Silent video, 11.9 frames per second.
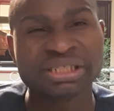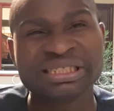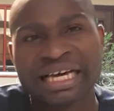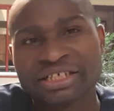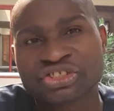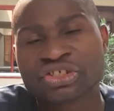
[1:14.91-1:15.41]

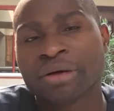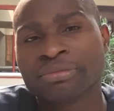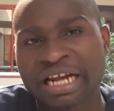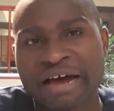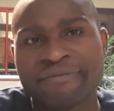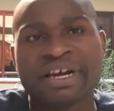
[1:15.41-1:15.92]
There are some
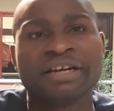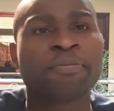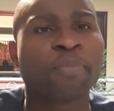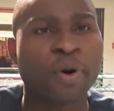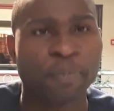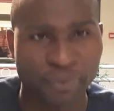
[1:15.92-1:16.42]
that are
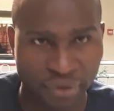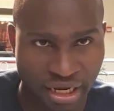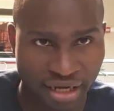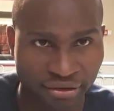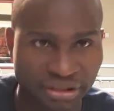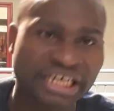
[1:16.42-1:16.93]
very
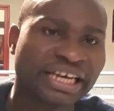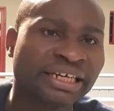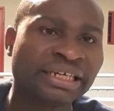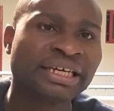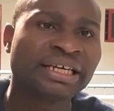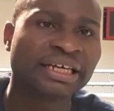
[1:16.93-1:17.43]
popular, okay?